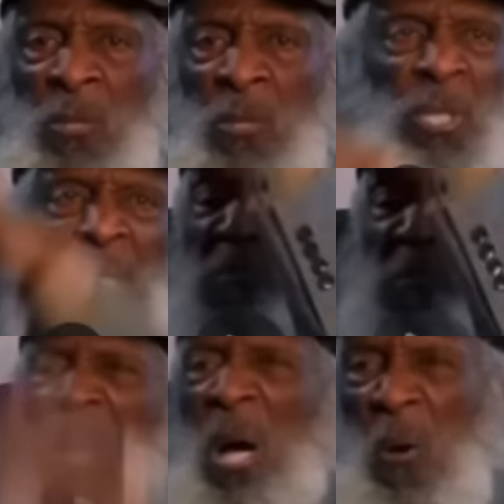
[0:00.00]
You
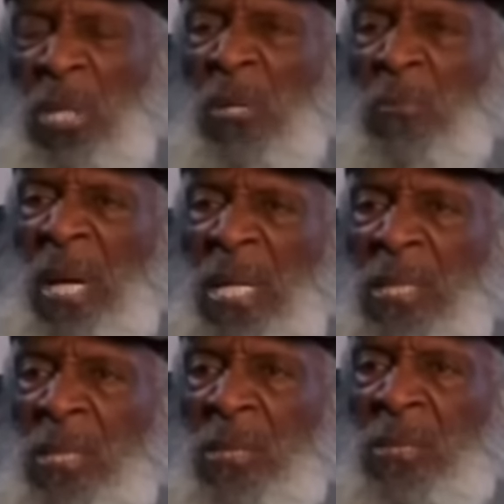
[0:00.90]
keep talking,
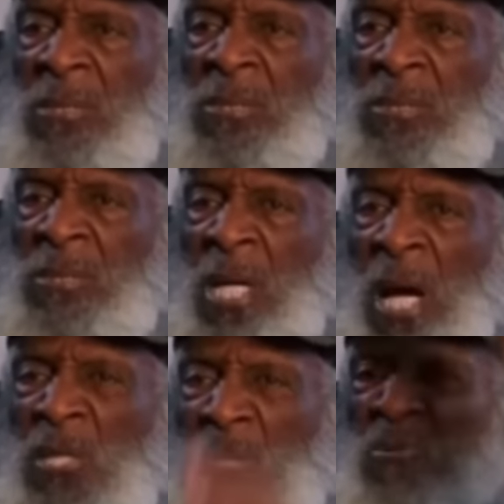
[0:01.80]
man.
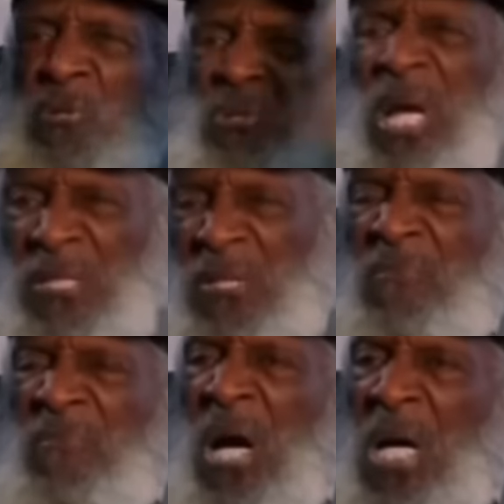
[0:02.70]
And you shut
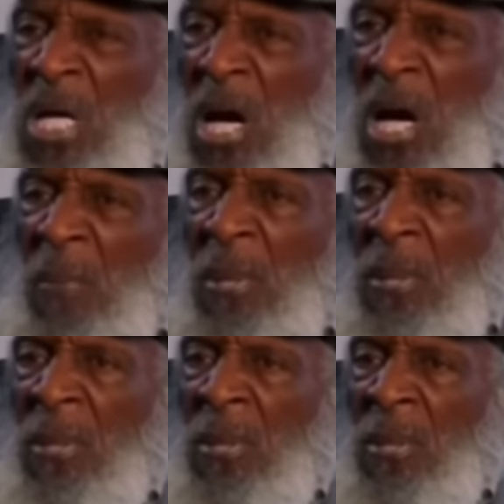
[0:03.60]
the fuck up.
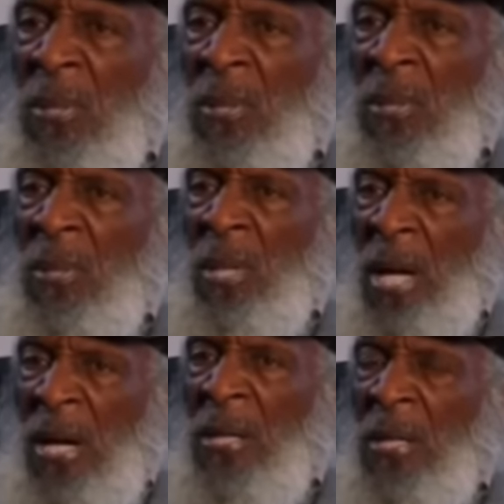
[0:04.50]

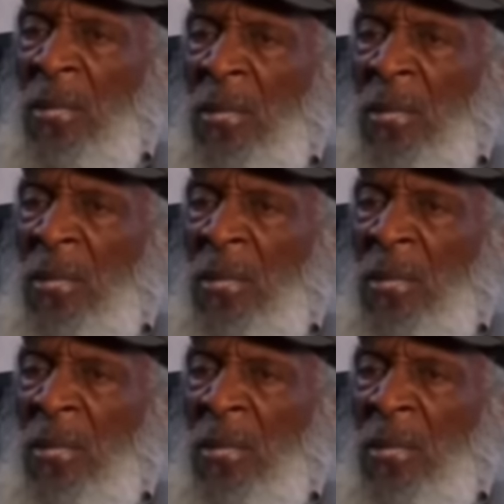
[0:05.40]
Huh?